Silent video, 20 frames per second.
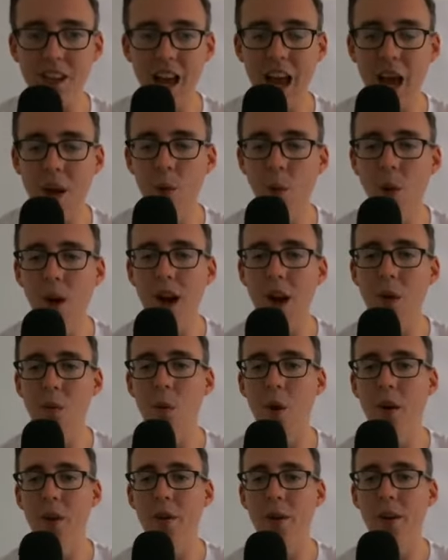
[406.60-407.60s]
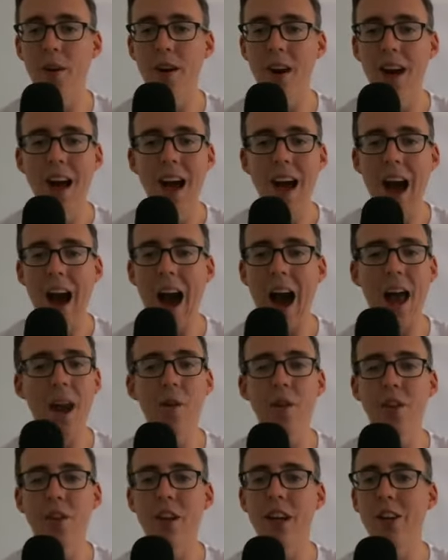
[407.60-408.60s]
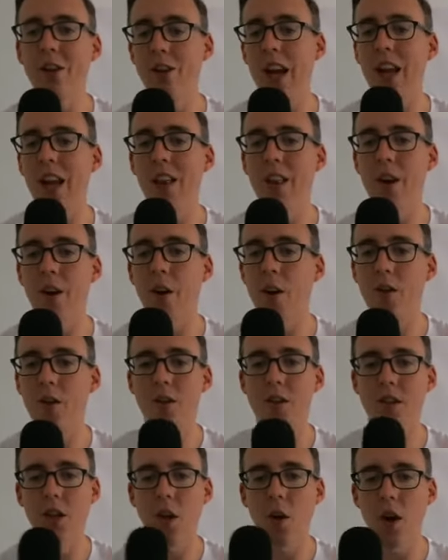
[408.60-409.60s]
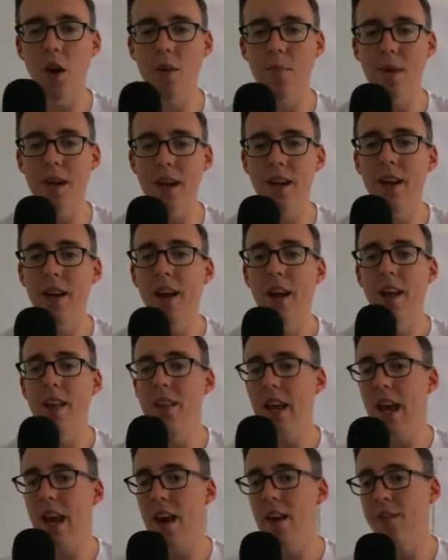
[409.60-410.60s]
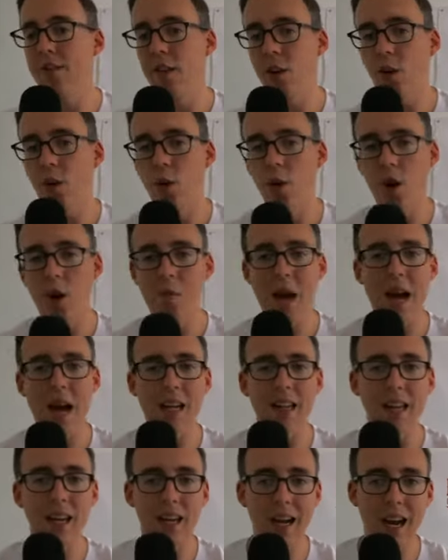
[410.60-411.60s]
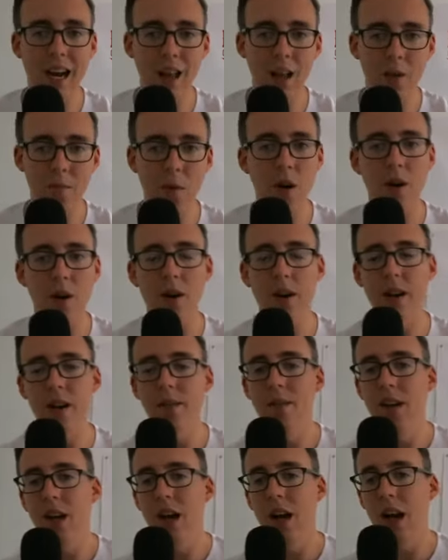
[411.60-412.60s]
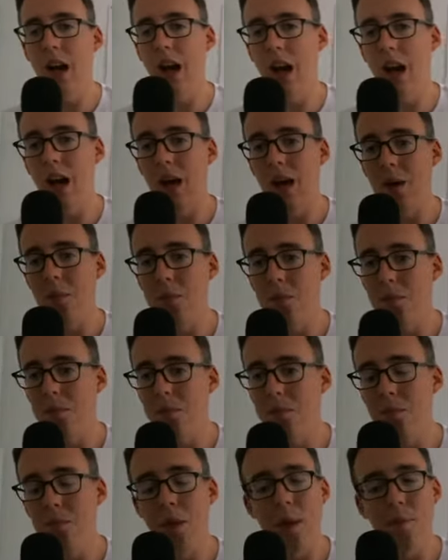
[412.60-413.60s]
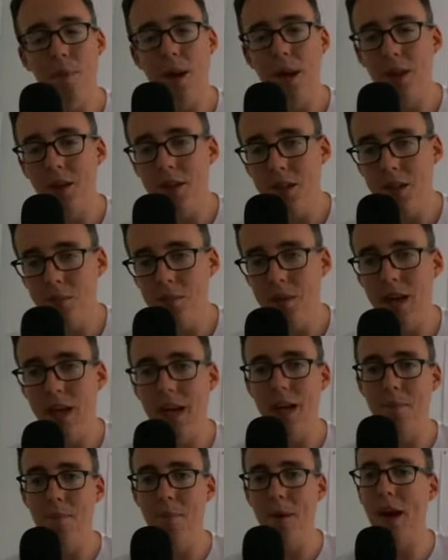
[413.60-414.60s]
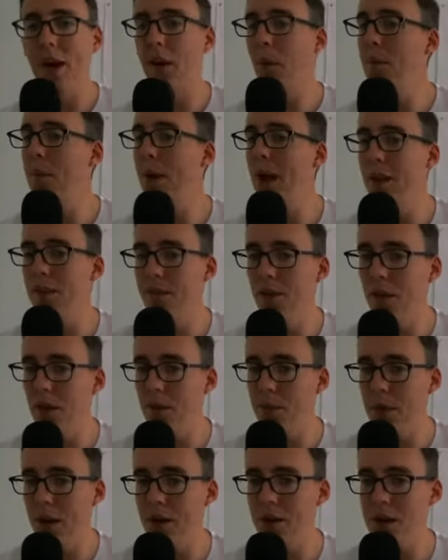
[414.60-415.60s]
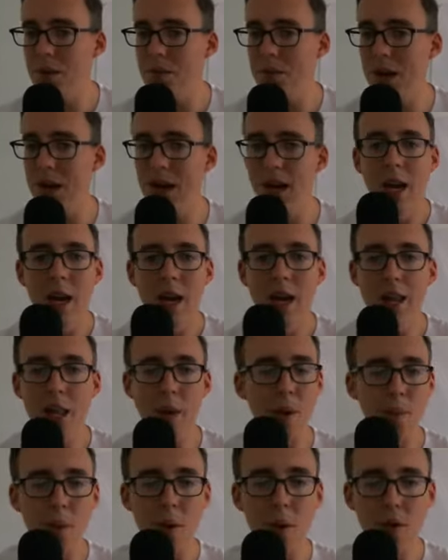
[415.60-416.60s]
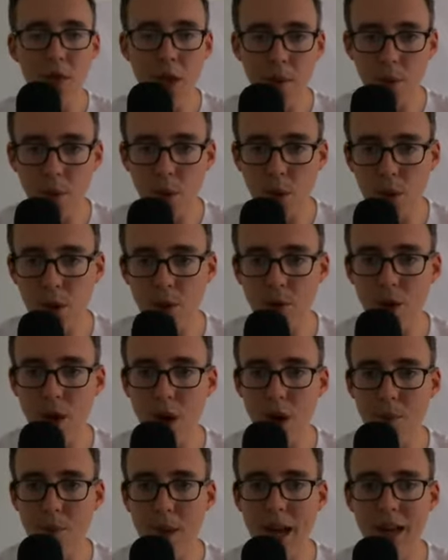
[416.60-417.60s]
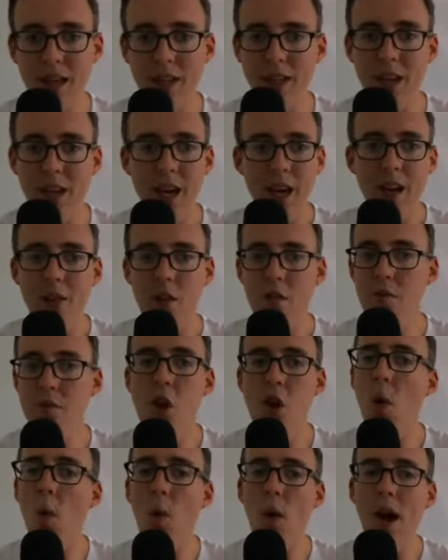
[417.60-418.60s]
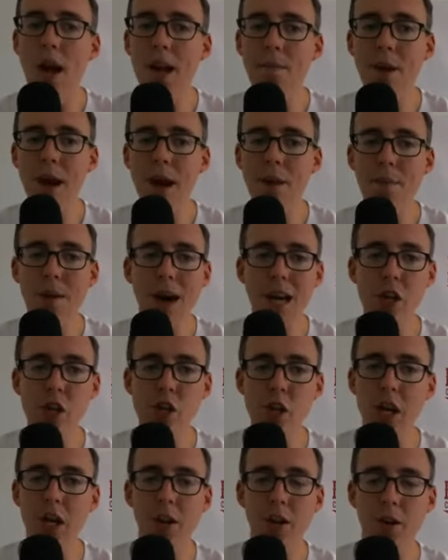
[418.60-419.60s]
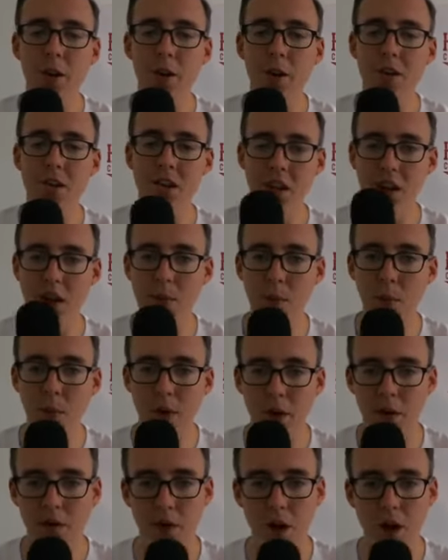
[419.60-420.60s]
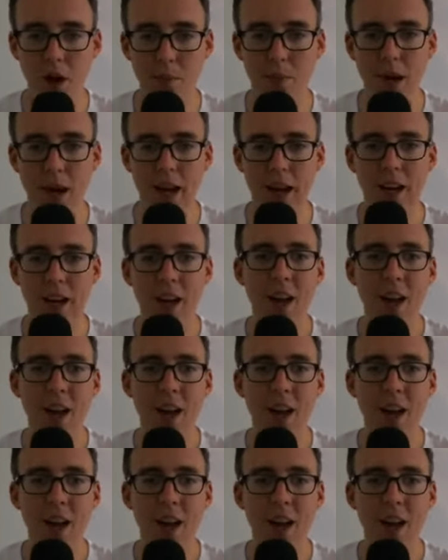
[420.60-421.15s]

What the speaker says: And what I wonder, I don't think Jalen Hurts is going to be the NFL quarterback that Kyler Murray appears to be and Baker Mayfield appears to be. They were both number one overall picks. There's no way in my mind Jalen Hurts is the number one overall pick.